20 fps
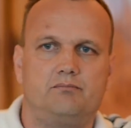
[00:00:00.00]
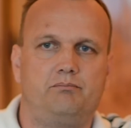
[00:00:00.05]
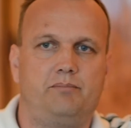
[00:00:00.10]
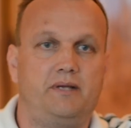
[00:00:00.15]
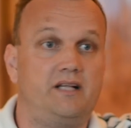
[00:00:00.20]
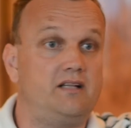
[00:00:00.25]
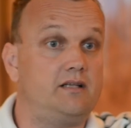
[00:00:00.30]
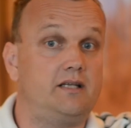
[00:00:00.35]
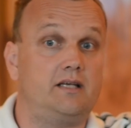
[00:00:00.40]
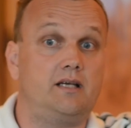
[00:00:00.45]

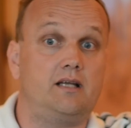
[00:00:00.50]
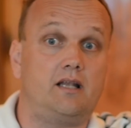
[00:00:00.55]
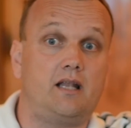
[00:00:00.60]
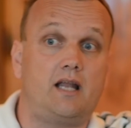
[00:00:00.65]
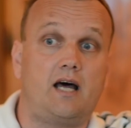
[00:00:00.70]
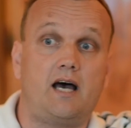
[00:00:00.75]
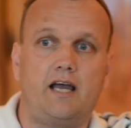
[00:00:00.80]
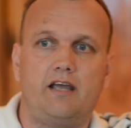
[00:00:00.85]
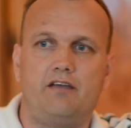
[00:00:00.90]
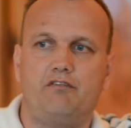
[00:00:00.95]
building a
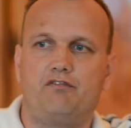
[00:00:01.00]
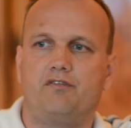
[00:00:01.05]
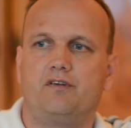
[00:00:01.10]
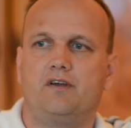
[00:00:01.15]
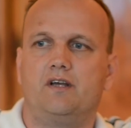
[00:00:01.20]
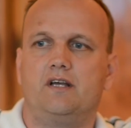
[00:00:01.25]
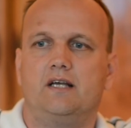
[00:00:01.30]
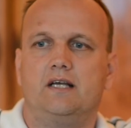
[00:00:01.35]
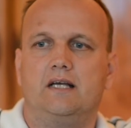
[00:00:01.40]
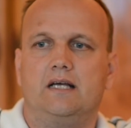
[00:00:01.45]
life,
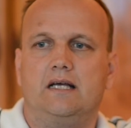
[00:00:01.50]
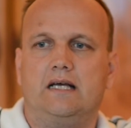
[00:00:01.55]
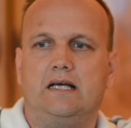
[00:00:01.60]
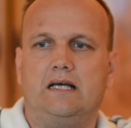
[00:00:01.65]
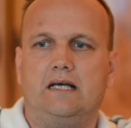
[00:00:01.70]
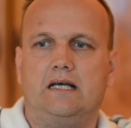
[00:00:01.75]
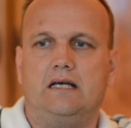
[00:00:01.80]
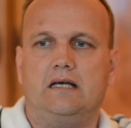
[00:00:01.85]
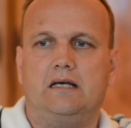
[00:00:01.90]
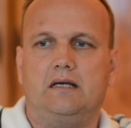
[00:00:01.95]

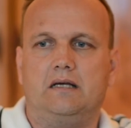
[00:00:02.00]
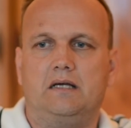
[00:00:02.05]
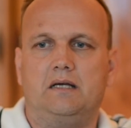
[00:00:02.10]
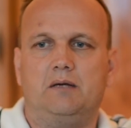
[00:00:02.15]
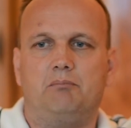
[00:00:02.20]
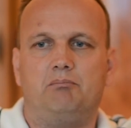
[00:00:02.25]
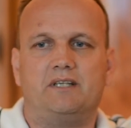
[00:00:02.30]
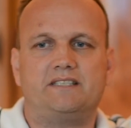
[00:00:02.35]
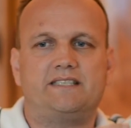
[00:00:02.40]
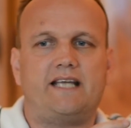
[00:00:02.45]

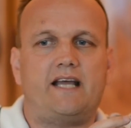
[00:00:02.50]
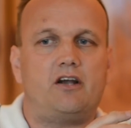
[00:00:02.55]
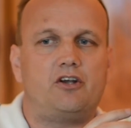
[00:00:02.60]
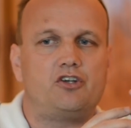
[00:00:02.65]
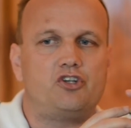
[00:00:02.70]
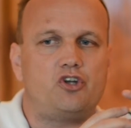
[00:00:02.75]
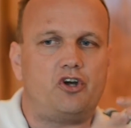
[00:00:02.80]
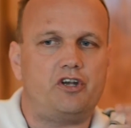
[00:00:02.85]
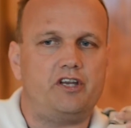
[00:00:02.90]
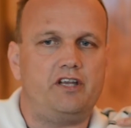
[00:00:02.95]
but they are
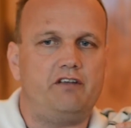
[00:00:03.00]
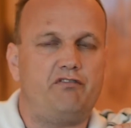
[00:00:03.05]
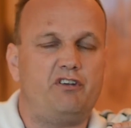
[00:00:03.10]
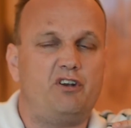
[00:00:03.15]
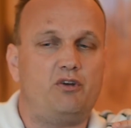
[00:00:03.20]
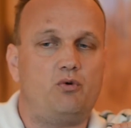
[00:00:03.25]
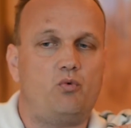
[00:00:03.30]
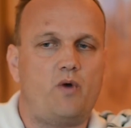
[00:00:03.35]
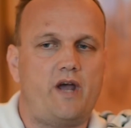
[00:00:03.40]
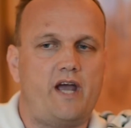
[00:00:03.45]
not
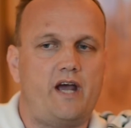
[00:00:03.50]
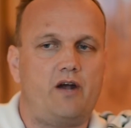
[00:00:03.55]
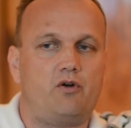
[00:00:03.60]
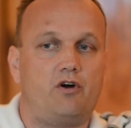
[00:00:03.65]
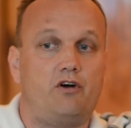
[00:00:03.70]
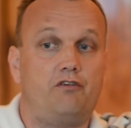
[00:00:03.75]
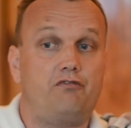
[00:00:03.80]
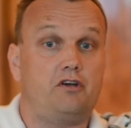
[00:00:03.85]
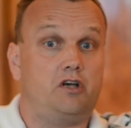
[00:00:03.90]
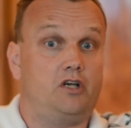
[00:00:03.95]
even aware
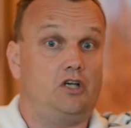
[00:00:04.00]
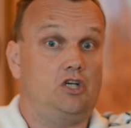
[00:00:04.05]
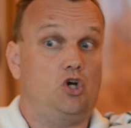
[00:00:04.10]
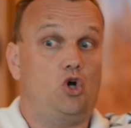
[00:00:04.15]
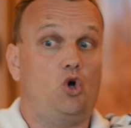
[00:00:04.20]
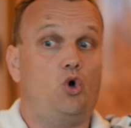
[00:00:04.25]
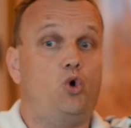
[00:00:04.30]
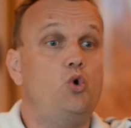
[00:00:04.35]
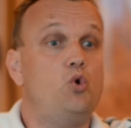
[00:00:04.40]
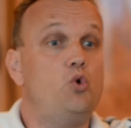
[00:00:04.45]
of
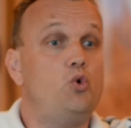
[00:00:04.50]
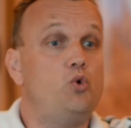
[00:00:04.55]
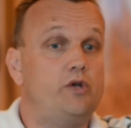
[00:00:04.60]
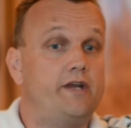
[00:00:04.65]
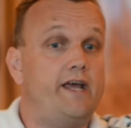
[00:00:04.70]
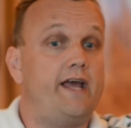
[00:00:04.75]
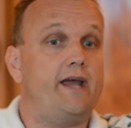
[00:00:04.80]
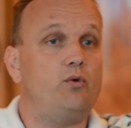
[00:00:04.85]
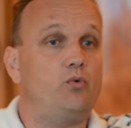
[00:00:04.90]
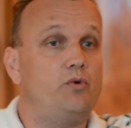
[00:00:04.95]
who
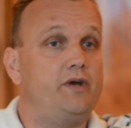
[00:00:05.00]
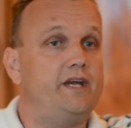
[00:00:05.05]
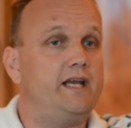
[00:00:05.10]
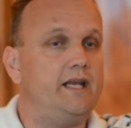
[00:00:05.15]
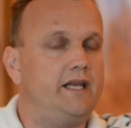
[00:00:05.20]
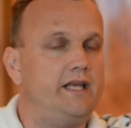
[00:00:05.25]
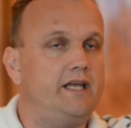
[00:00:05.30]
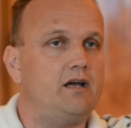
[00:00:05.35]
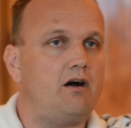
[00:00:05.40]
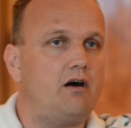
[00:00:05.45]
they
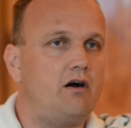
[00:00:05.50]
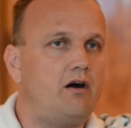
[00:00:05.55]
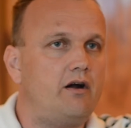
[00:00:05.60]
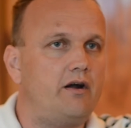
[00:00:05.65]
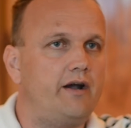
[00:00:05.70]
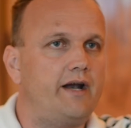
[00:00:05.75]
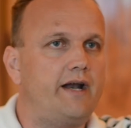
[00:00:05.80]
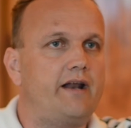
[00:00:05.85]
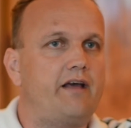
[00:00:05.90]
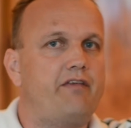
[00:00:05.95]
really
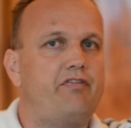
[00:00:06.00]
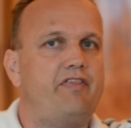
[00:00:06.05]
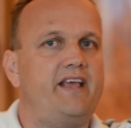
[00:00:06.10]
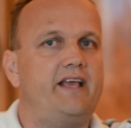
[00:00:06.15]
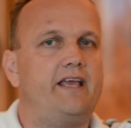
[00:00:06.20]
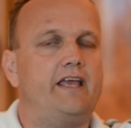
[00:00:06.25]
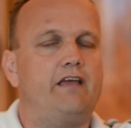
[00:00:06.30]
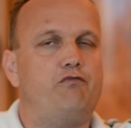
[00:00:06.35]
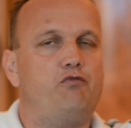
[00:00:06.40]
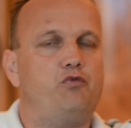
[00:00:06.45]
are. And I
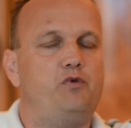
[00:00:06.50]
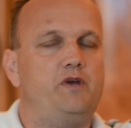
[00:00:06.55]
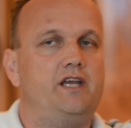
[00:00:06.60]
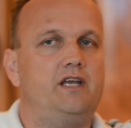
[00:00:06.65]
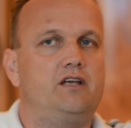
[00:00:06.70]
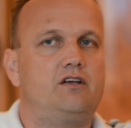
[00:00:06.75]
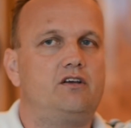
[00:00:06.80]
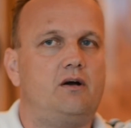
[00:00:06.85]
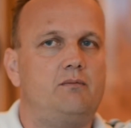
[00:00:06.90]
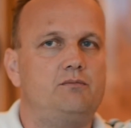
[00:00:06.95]
think if
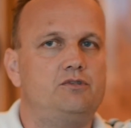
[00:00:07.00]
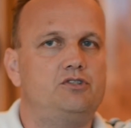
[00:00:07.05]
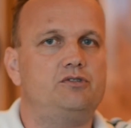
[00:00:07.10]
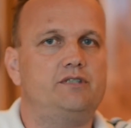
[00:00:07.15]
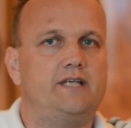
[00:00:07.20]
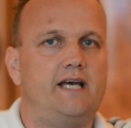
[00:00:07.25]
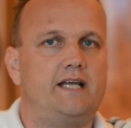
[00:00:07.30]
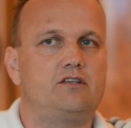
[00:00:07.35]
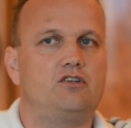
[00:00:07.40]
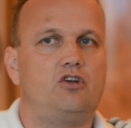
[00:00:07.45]
we come to
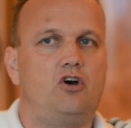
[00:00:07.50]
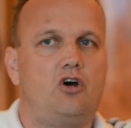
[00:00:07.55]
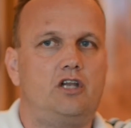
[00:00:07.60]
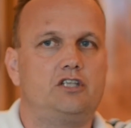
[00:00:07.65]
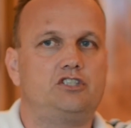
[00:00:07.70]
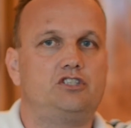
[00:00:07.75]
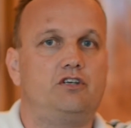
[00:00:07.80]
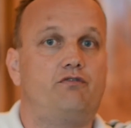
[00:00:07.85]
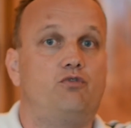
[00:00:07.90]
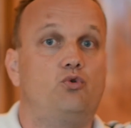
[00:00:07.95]
that
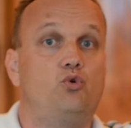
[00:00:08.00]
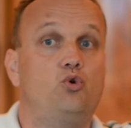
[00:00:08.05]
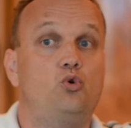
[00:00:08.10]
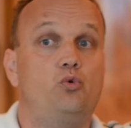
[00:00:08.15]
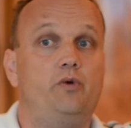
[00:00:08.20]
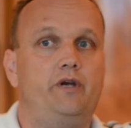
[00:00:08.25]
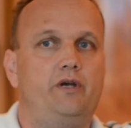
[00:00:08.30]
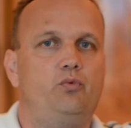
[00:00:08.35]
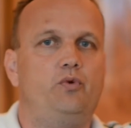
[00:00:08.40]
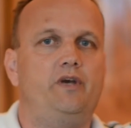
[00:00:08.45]
knowledge of who
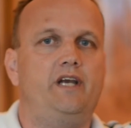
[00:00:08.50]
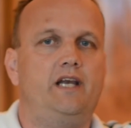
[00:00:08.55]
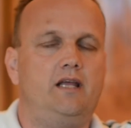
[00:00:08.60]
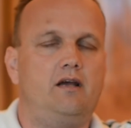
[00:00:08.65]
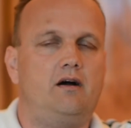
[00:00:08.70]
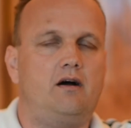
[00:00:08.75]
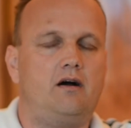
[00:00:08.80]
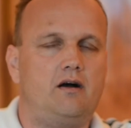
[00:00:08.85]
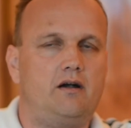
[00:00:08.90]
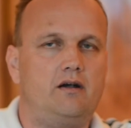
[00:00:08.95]
we
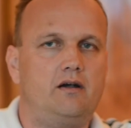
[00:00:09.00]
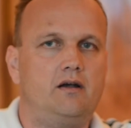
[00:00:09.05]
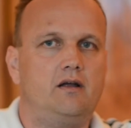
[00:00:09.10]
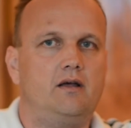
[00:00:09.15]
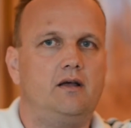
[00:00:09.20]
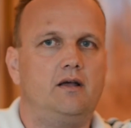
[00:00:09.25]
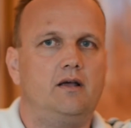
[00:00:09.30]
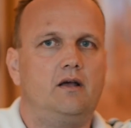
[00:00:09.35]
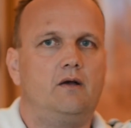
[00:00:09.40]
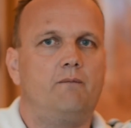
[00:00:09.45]
really are,
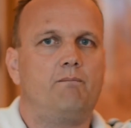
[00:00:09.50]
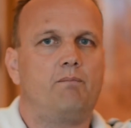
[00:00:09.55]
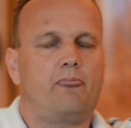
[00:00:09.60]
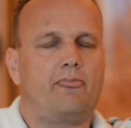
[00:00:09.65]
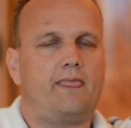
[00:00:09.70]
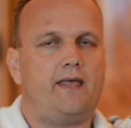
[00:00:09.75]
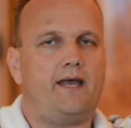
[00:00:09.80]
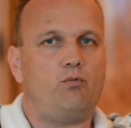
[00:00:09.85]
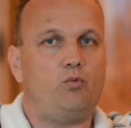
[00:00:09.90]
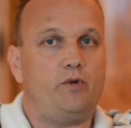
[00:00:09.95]

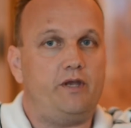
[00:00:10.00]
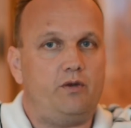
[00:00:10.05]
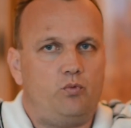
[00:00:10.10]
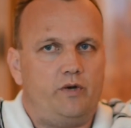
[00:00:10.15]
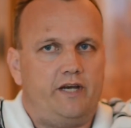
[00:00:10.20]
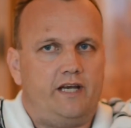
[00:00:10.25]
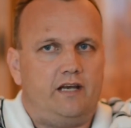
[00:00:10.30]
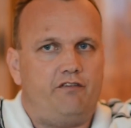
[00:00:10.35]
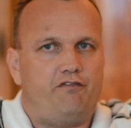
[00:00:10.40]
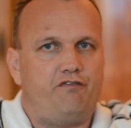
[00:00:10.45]
and we
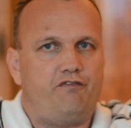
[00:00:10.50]
really